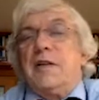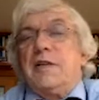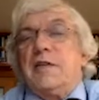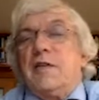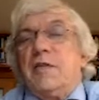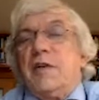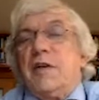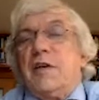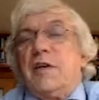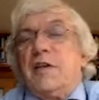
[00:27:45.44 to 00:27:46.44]
So how
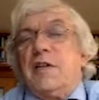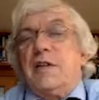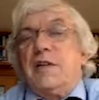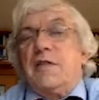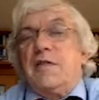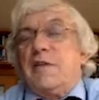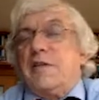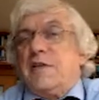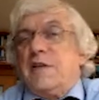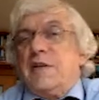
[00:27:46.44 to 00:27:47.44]
many international
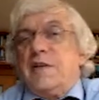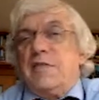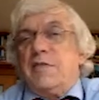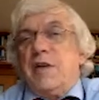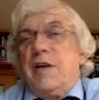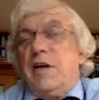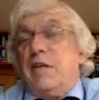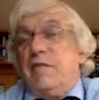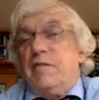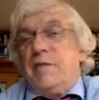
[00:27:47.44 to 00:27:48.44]
organizations we have?